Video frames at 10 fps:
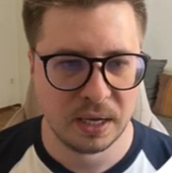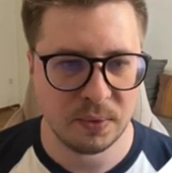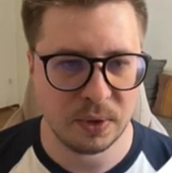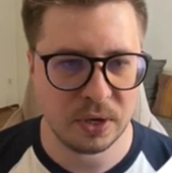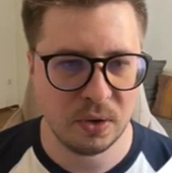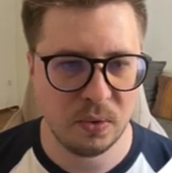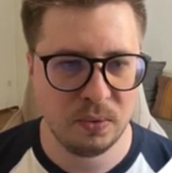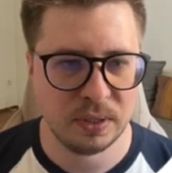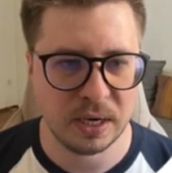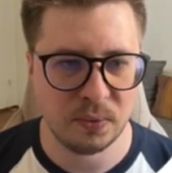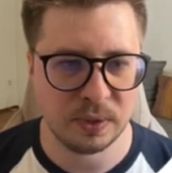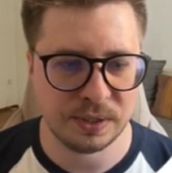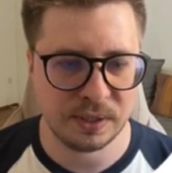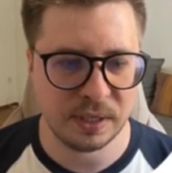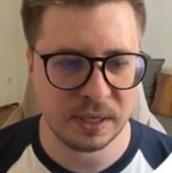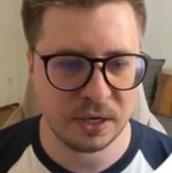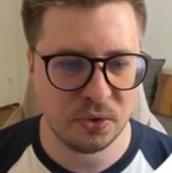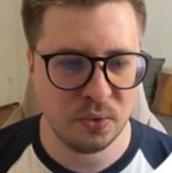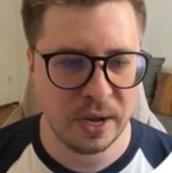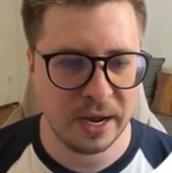Here we go. Now we see the
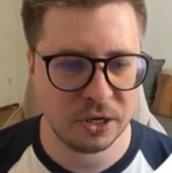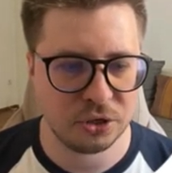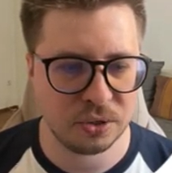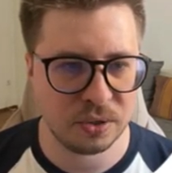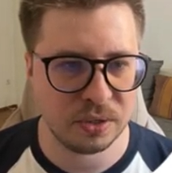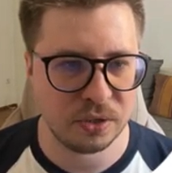new action.